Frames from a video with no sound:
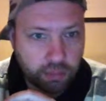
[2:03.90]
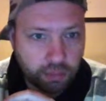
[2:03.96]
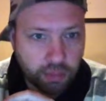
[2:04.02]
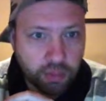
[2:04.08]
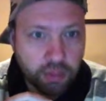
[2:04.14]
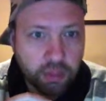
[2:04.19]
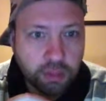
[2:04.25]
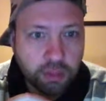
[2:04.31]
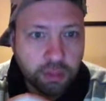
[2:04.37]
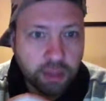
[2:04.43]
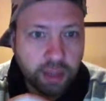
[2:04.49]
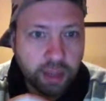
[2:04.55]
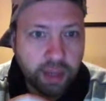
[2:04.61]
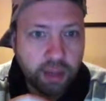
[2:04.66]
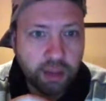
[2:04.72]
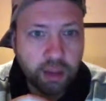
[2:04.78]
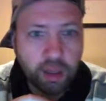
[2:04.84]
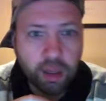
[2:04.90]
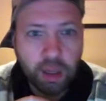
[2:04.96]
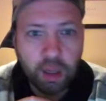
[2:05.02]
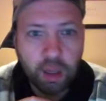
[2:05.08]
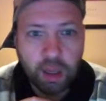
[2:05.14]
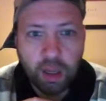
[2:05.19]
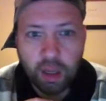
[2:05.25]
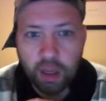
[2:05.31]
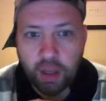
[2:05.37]
style.
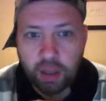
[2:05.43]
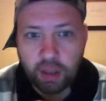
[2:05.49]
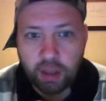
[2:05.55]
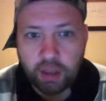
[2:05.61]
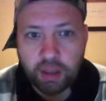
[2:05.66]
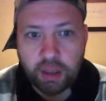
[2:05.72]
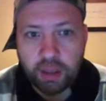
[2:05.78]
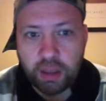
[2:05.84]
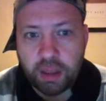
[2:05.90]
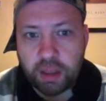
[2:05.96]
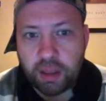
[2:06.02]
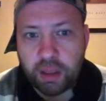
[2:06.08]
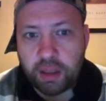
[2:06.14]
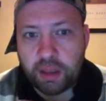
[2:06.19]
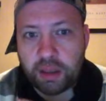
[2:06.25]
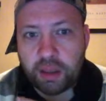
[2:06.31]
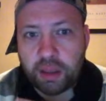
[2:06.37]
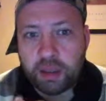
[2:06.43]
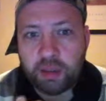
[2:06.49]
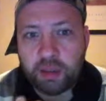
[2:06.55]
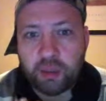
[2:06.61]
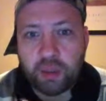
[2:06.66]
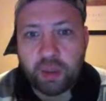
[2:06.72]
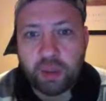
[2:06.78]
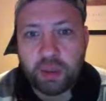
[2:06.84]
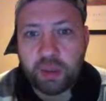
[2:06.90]
Here it
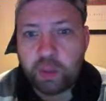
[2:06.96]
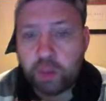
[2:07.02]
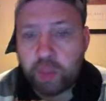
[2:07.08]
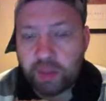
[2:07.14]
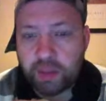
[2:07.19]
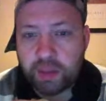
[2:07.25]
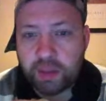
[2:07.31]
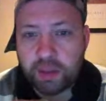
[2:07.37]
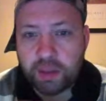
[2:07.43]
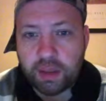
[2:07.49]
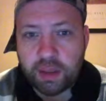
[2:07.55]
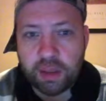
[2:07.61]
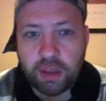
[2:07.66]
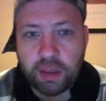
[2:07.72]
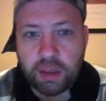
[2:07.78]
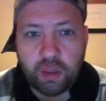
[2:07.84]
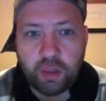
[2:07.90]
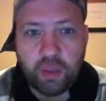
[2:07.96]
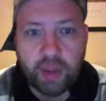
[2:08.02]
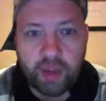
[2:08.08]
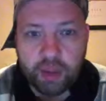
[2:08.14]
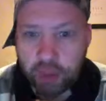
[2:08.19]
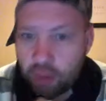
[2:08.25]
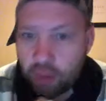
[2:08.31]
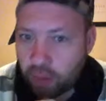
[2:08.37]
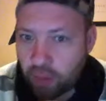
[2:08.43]
works with one
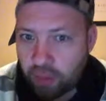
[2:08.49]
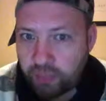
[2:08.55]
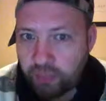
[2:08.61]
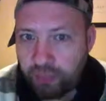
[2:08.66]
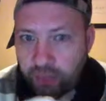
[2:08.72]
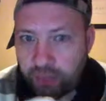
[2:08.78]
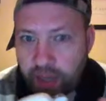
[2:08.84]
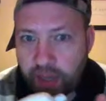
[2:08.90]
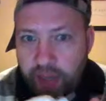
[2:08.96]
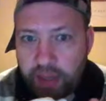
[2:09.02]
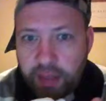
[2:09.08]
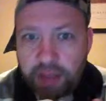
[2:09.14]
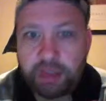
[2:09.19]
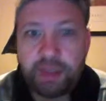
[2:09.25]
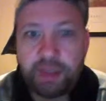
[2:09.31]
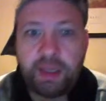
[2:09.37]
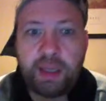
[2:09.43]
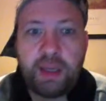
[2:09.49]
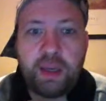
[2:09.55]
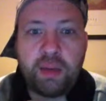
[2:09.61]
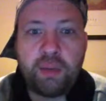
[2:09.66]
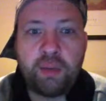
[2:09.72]
of the lighting scheme,